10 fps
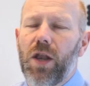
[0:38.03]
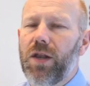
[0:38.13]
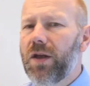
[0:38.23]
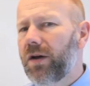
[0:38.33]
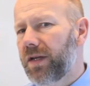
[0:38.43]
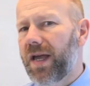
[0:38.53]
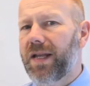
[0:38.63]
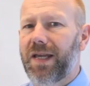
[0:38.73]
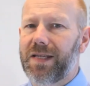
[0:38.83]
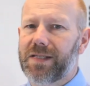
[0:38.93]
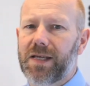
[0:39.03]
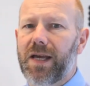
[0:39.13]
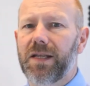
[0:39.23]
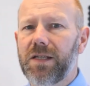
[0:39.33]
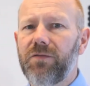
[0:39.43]
not at a
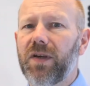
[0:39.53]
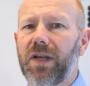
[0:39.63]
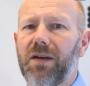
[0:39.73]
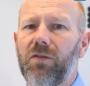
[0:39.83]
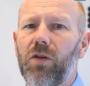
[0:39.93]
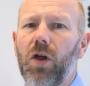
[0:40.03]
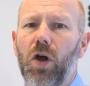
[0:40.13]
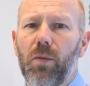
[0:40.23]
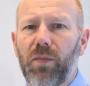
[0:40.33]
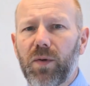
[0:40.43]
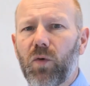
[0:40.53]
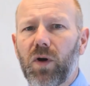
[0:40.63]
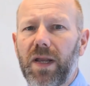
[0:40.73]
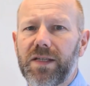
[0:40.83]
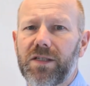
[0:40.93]
scientific level, but
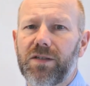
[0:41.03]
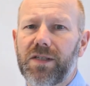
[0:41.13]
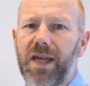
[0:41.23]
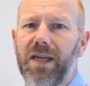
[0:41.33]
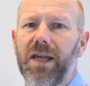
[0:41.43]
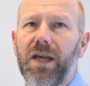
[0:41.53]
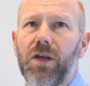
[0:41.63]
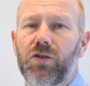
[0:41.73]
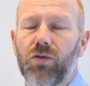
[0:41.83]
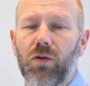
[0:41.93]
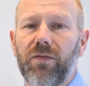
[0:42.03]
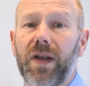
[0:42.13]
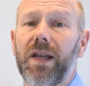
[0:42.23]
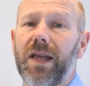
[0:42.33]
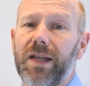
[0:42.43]
more or less to say, sort of
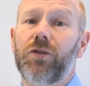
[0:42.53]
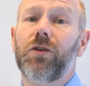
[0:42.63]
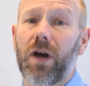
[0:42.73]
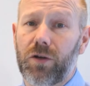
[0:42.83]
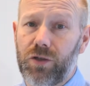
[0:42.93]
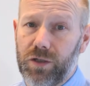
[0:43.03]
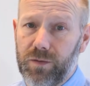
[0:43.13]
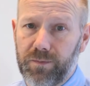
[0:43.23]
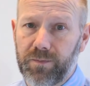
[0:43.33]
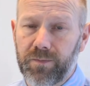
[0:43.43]
an introduction.